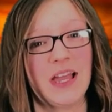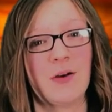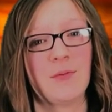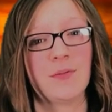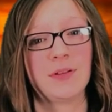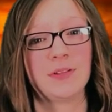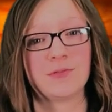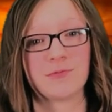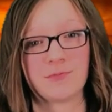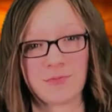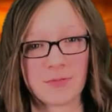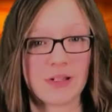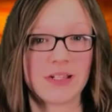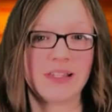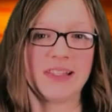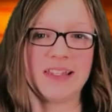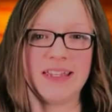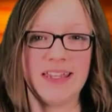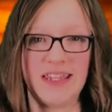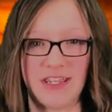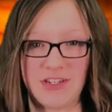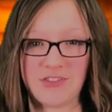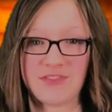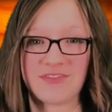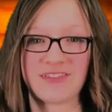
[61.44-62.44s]
that was really
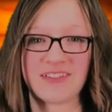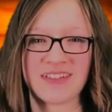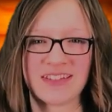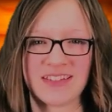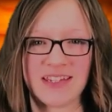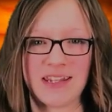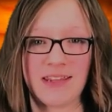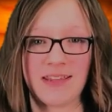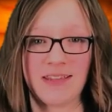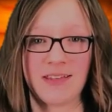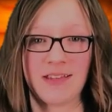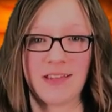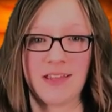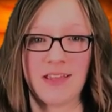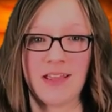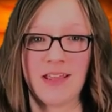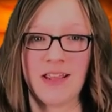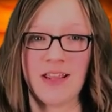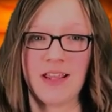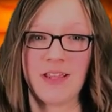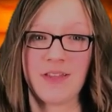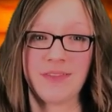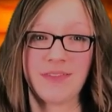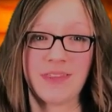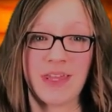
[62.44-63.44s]
interesting,
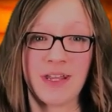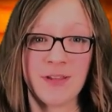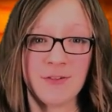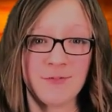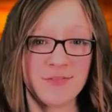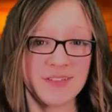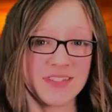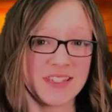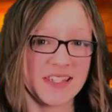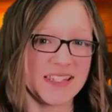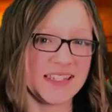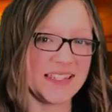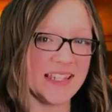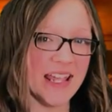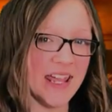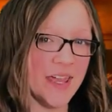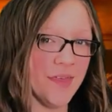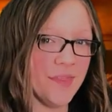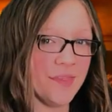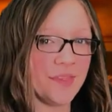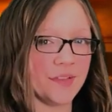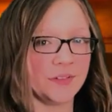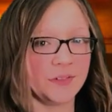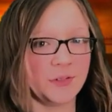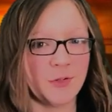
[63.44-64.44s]
that it was a
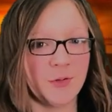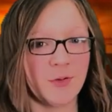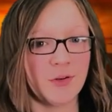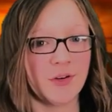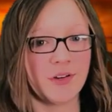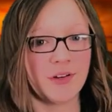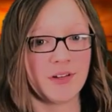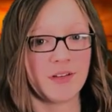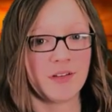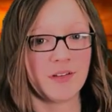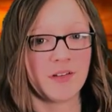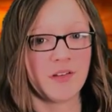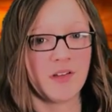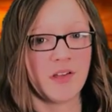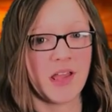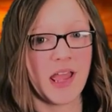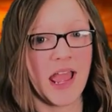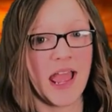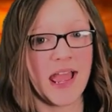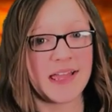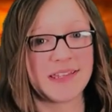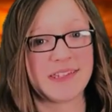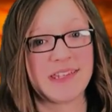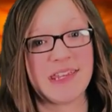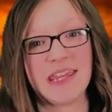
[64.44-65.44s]
saith the Lord,
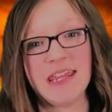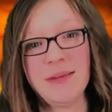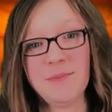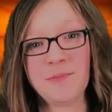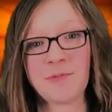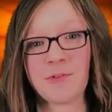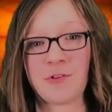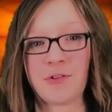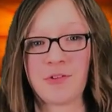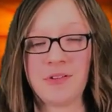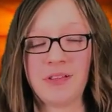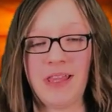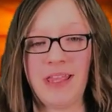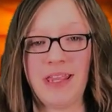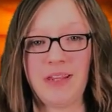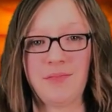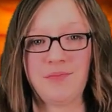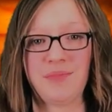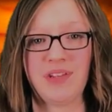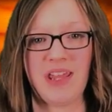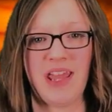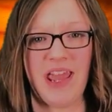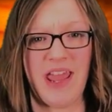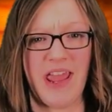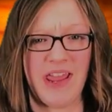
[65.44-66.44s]
as he
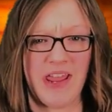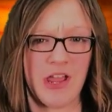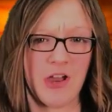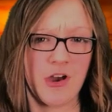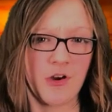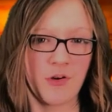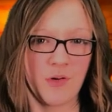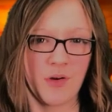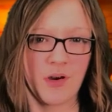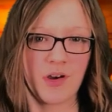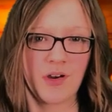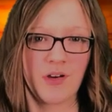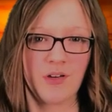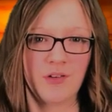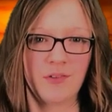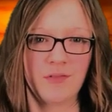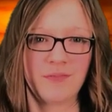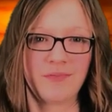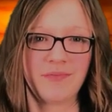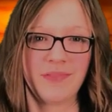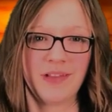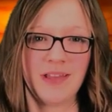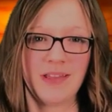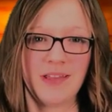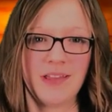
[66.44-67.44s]
proclaimed a ho-ho.
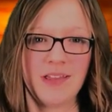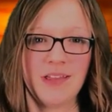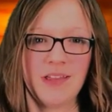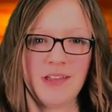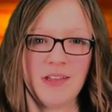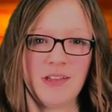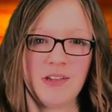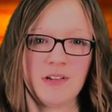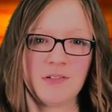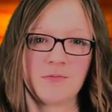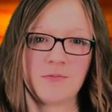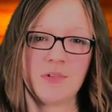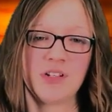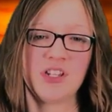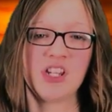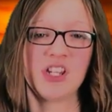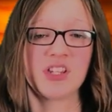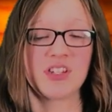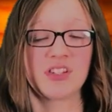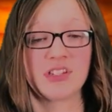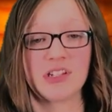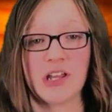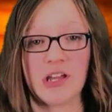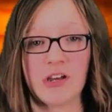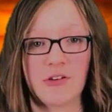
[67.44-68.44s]
We
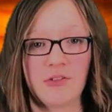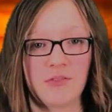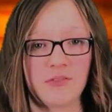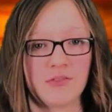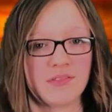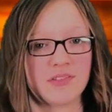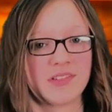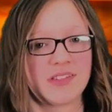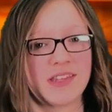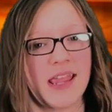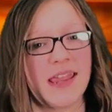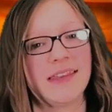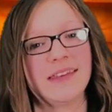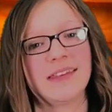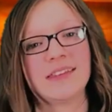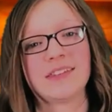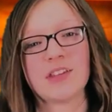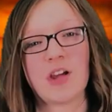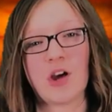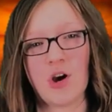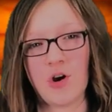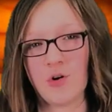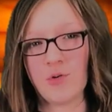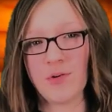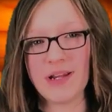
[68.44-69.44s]
just know Satan is
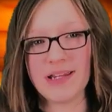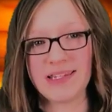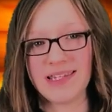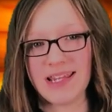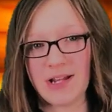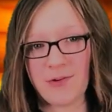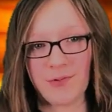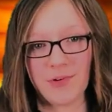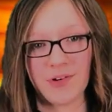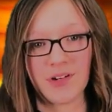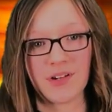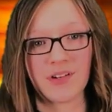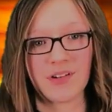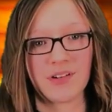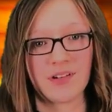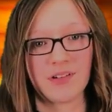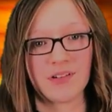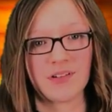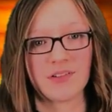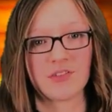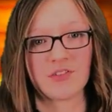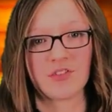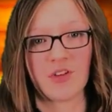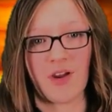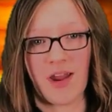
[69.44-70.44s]
always at work,
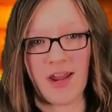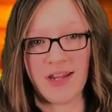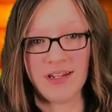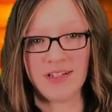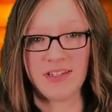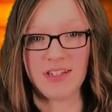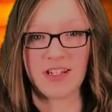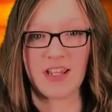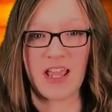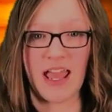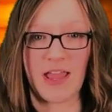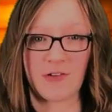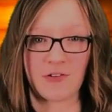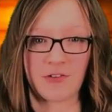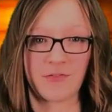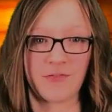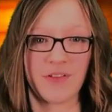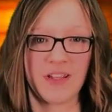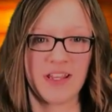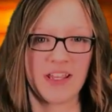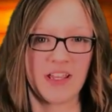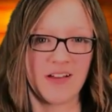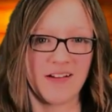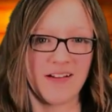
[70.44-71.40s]
trying to counterfeit